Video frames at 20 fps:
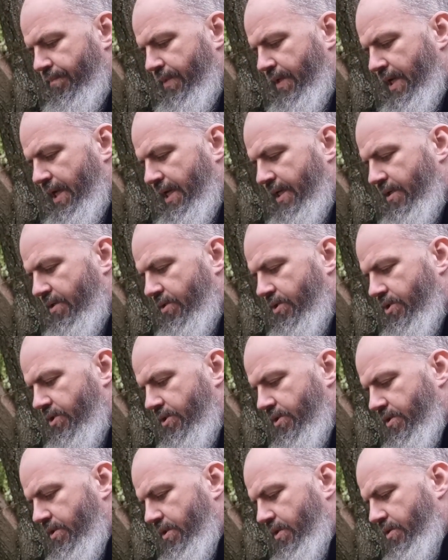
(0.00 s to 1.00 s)
But yeah, it
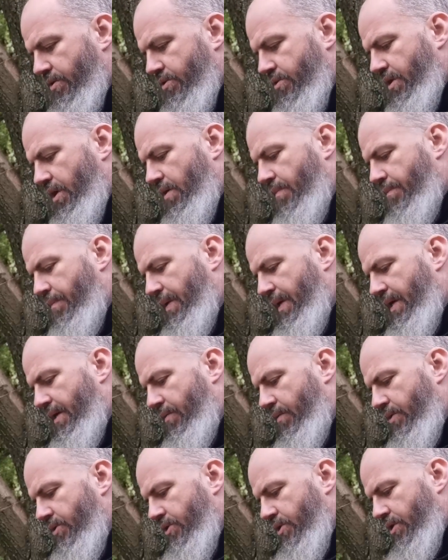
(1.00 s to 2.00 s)
looks a lot better
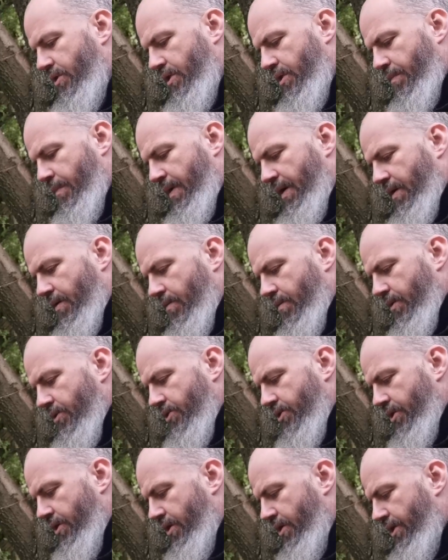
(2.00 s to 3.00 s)
once I've got the power
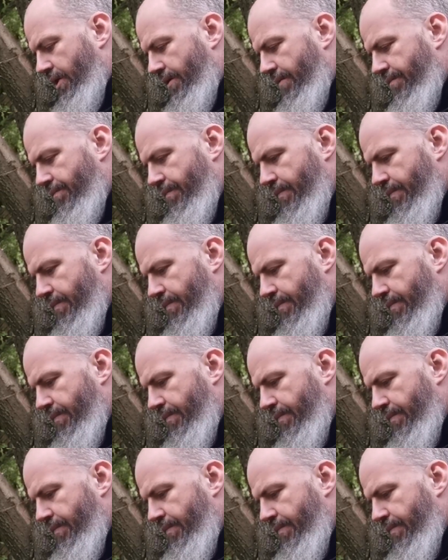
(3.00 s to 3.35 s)
washer on it.